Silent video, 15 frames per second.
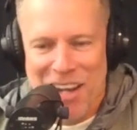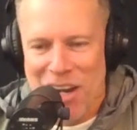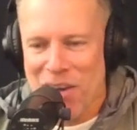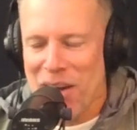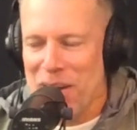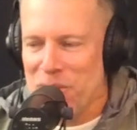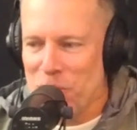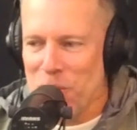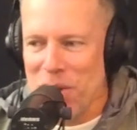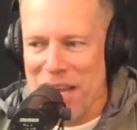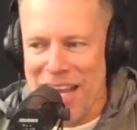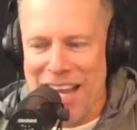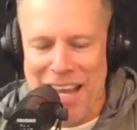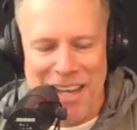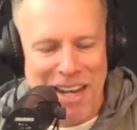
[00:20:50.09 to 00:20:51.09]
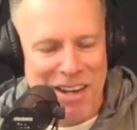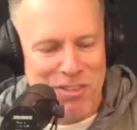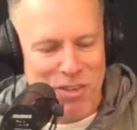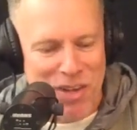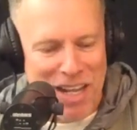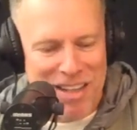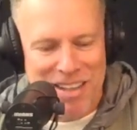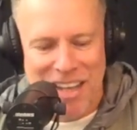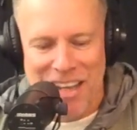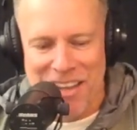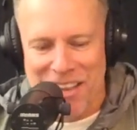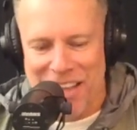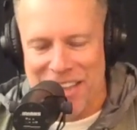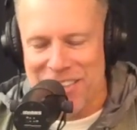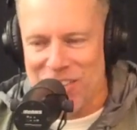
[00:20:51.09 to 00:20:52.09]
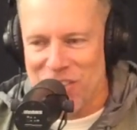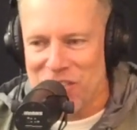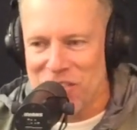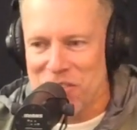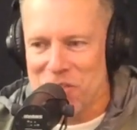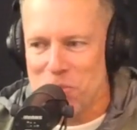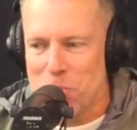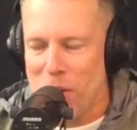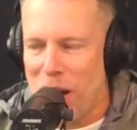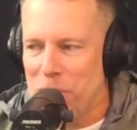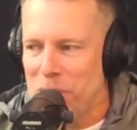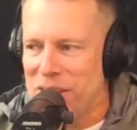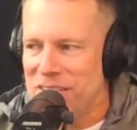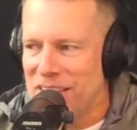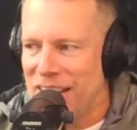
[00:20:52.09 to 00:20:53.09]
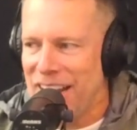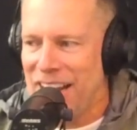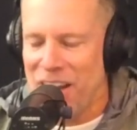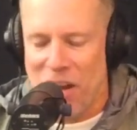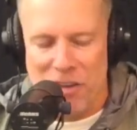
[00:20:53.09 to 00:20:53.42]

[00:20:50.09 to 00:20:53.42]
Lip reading: All right. And as you, like, this is probably today,